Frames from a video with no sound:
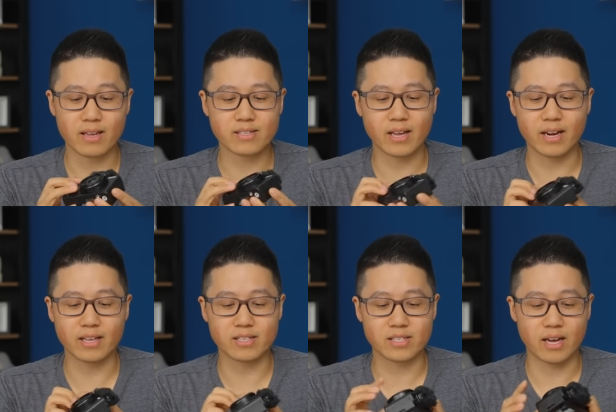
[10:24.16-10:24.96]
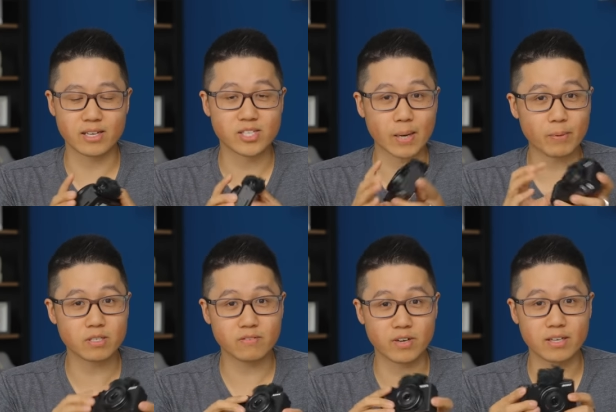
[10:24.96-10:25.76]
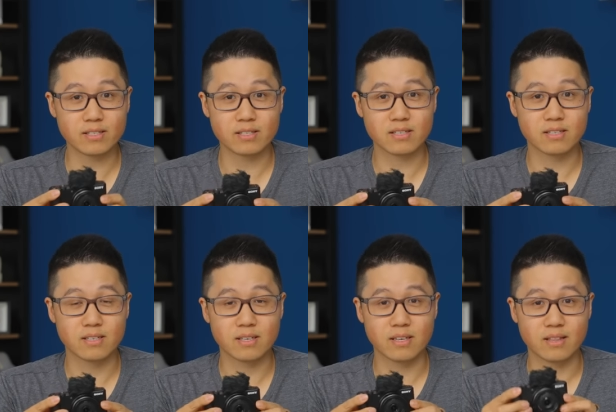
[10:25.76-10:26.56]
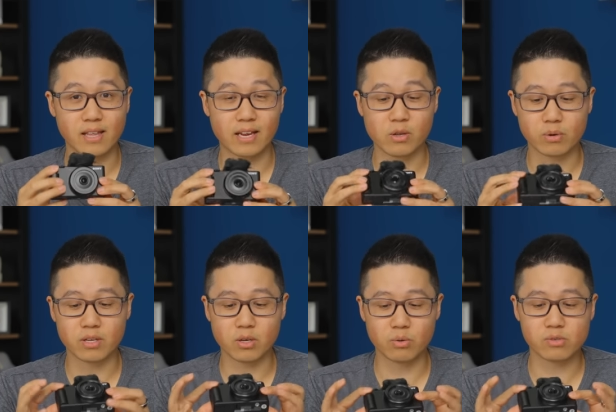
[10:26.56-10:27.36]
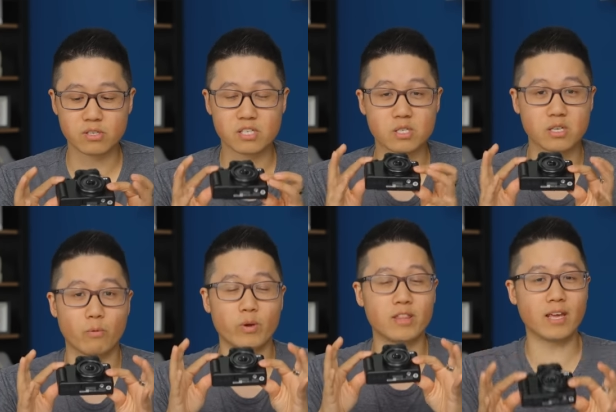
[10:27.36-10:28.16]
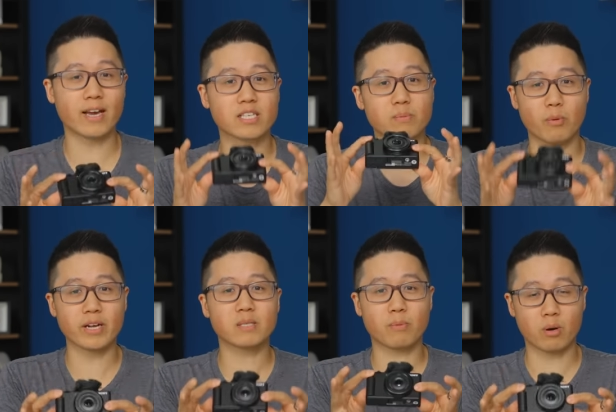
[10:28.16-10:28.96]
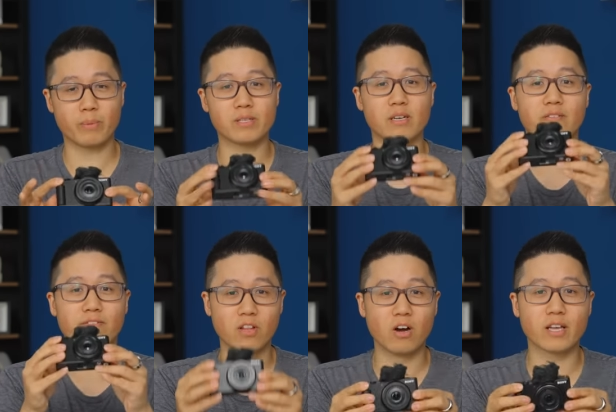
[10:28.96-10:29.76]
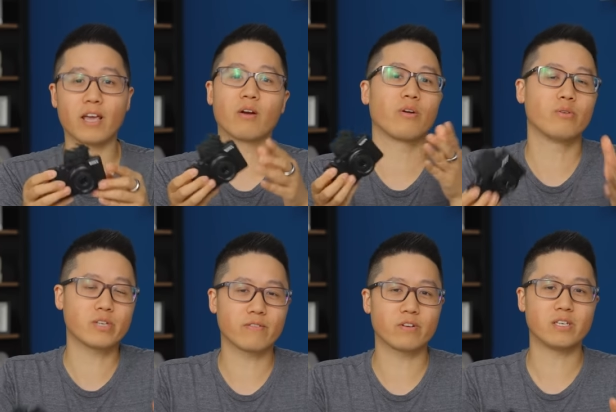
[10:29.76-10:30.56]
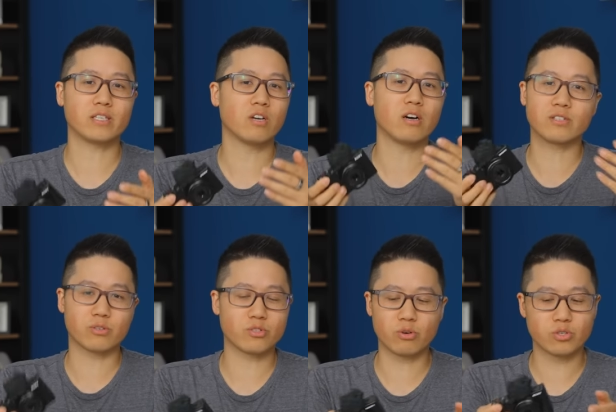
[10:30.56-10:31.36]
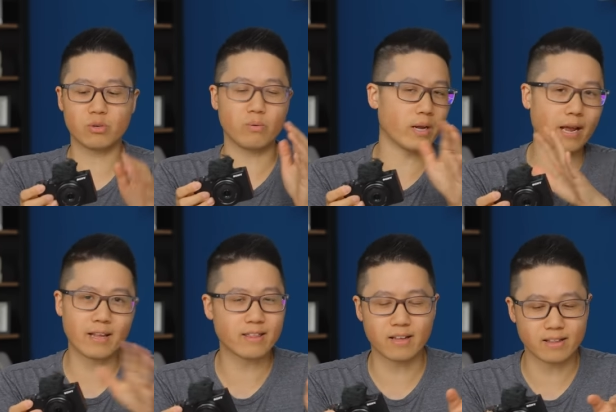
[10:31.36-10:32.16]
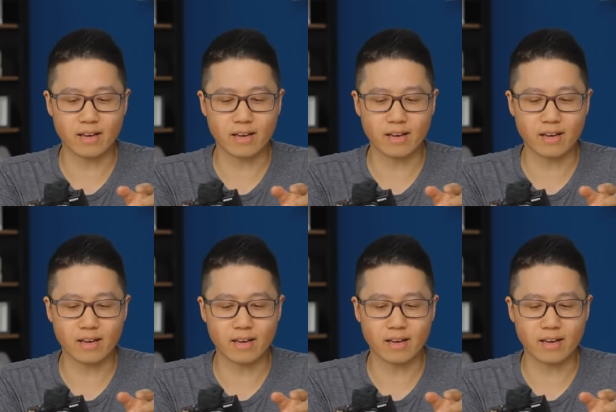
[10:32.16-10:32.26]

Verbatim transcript: is that it's a separate device that you can use with the express purpose of vlogging or using it for TikToks or social, anything like